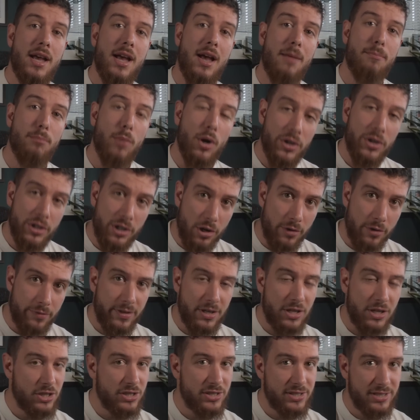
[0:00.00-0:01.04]
Monaco
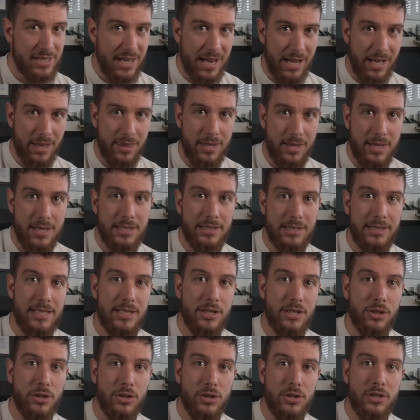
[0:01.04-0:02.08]
finished 6th in
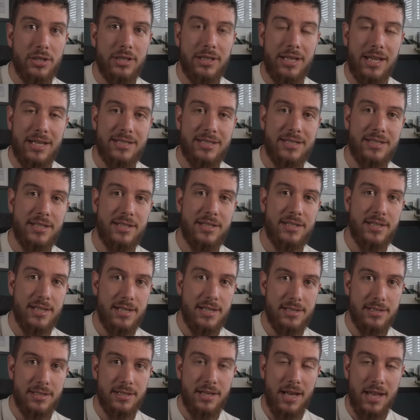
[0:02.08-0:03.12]
Ligue 1 last
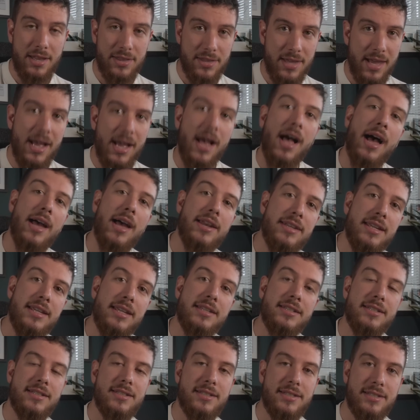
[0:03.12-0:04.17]
season, and they are a
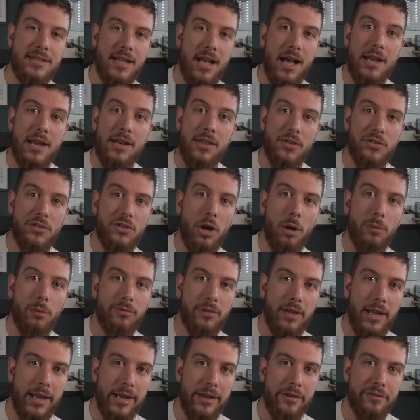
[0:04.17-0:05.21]
decent side in the top
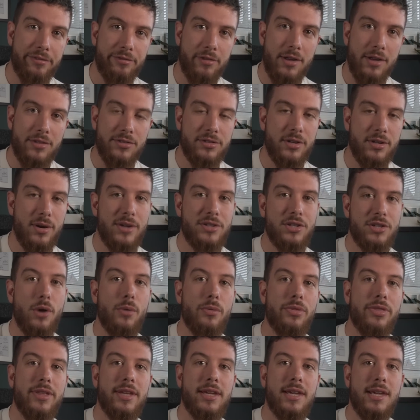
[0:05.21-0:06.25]
flight of France, so I
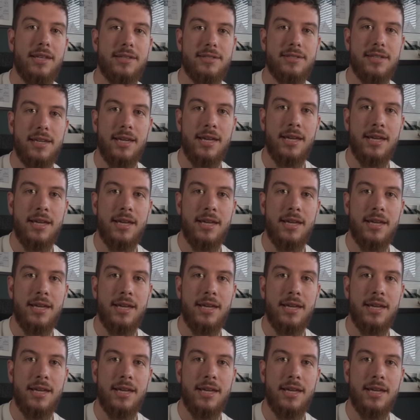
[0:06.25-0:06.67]
don't think it's a